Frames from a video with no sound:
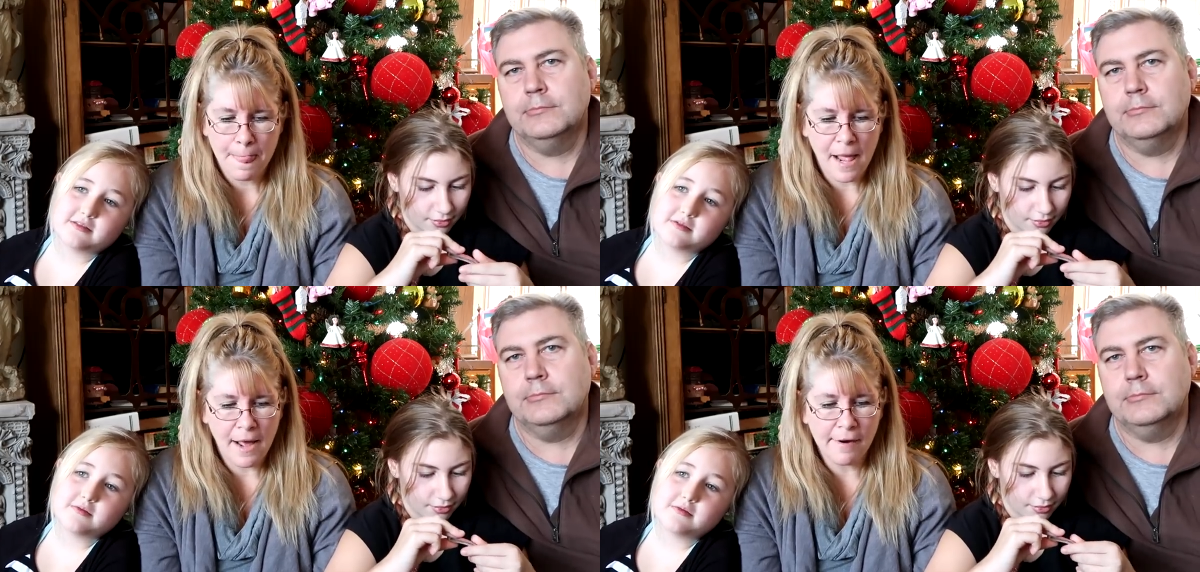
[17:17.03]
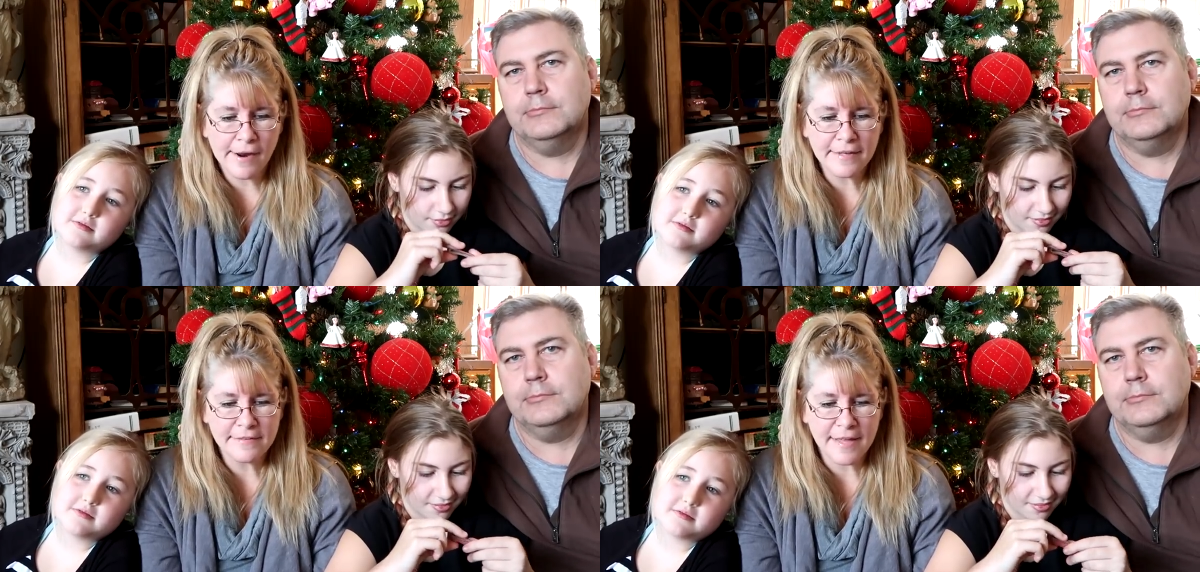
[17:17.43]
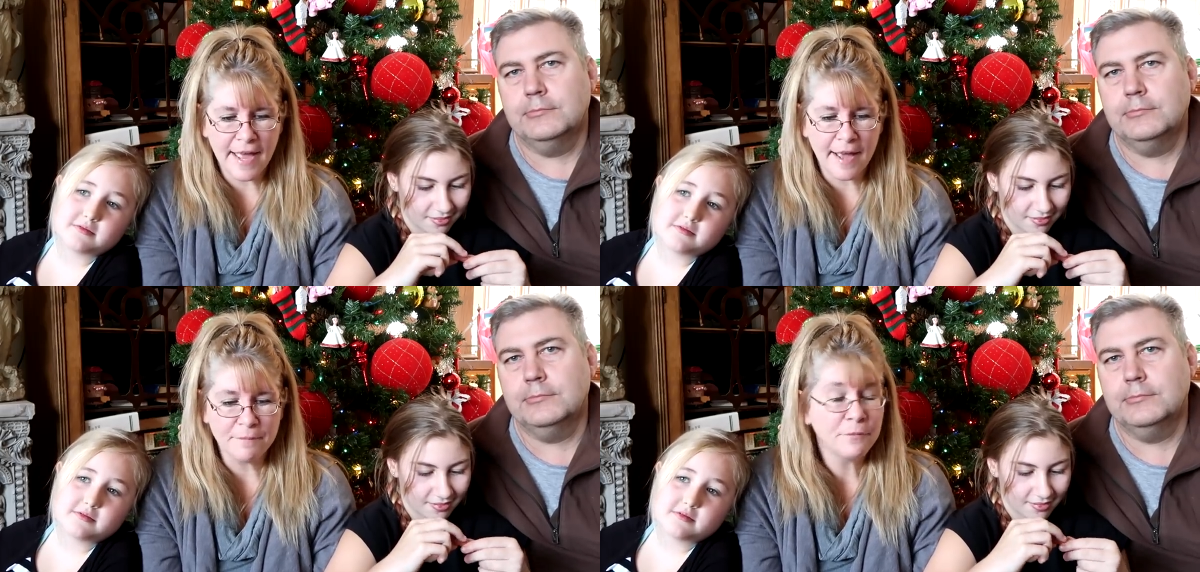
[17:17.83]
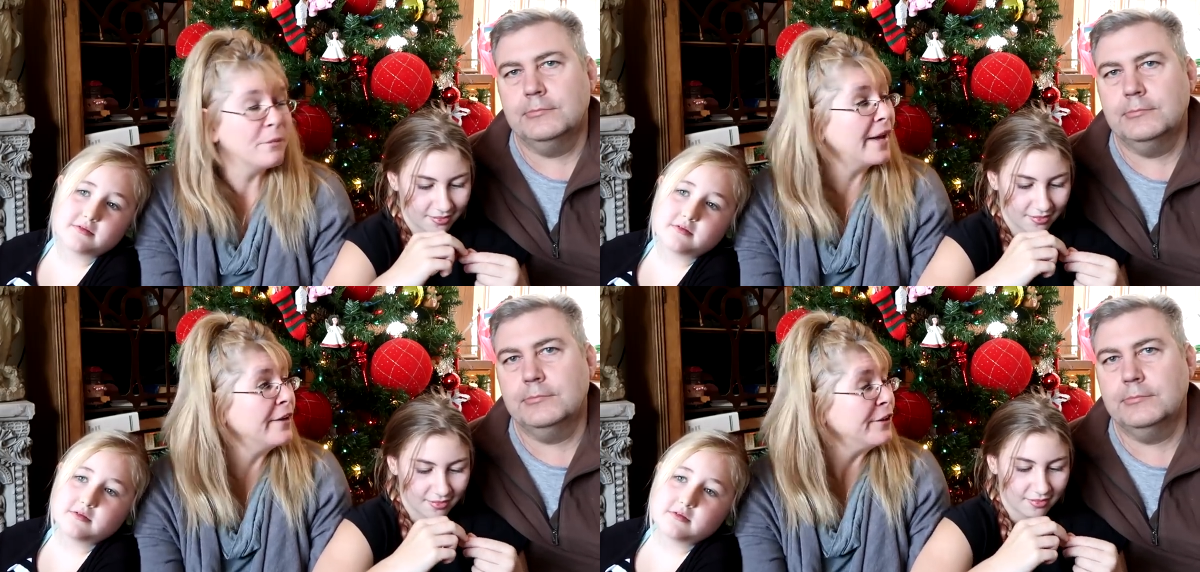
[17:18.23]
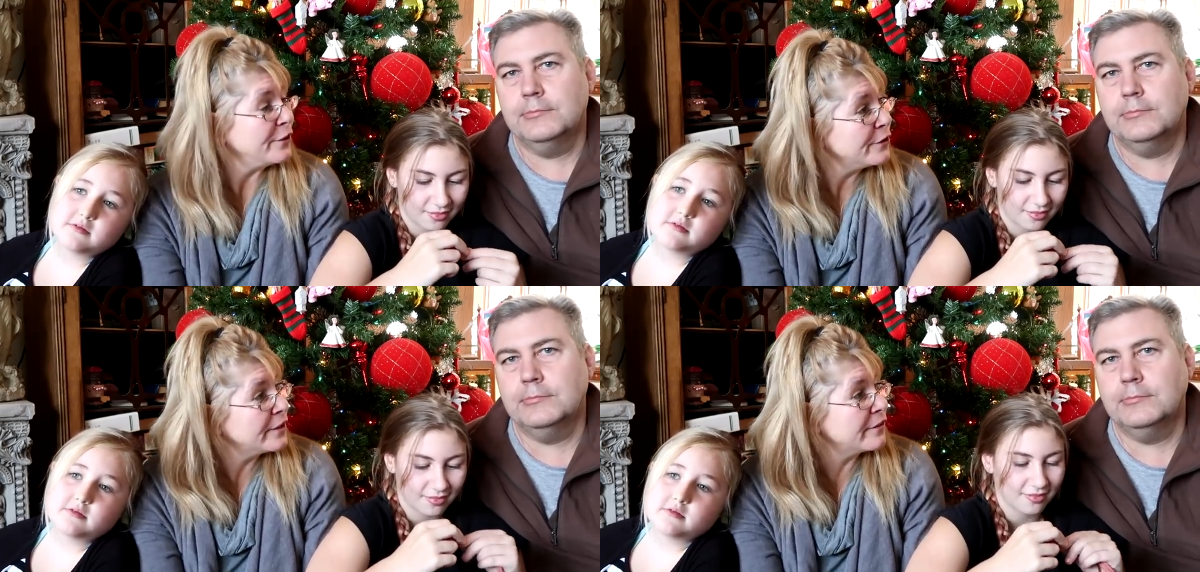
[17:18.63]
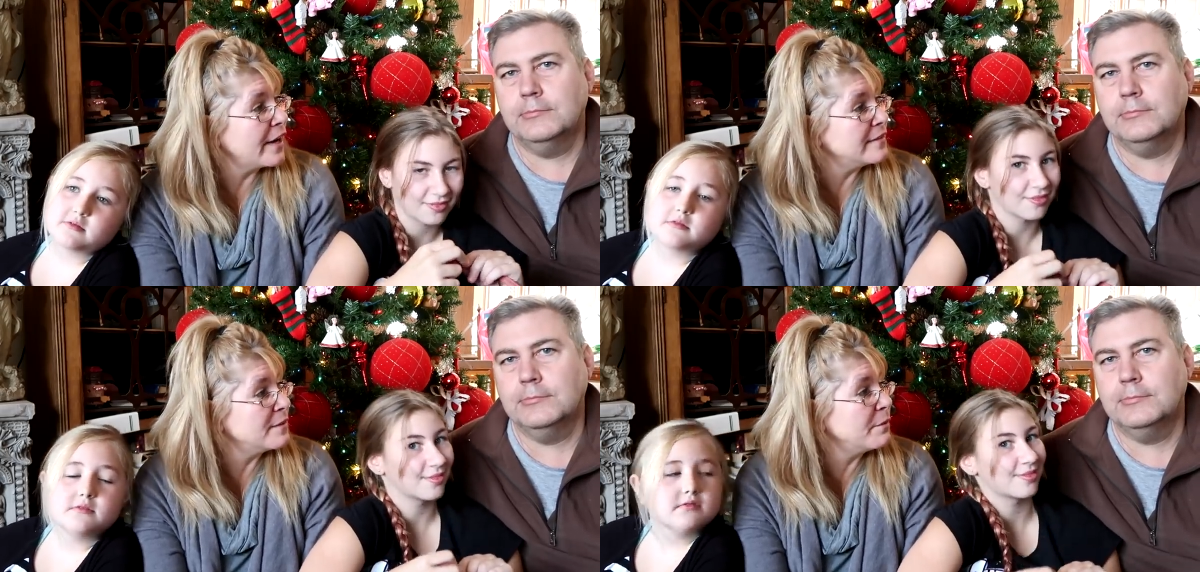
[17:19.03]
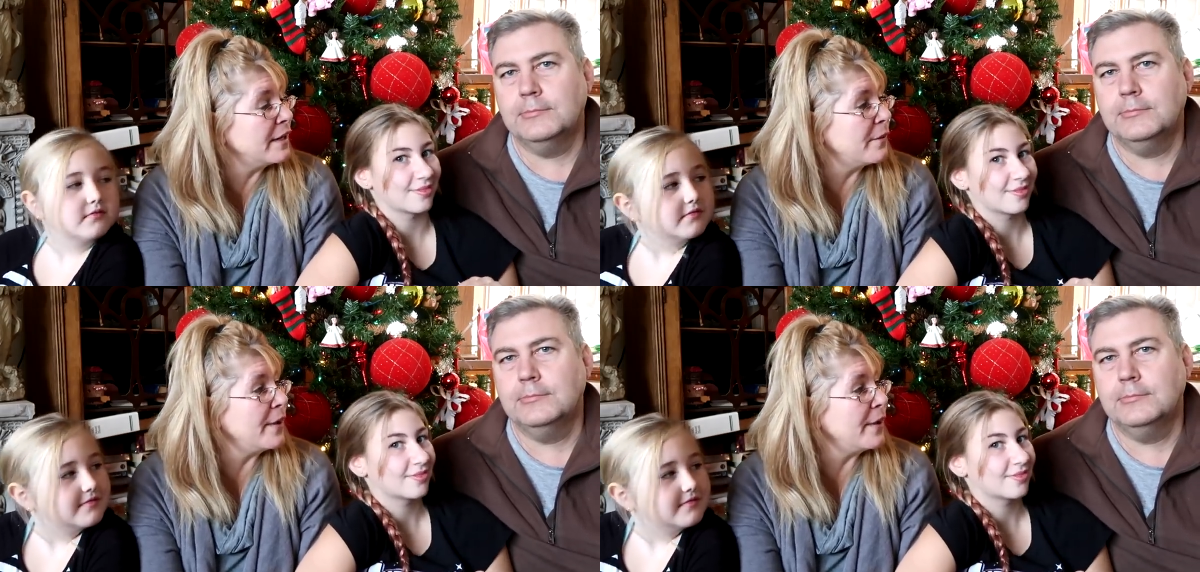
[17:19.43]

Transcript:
Speaker 1: All right, Sam, when are you gonna ride Sabrina?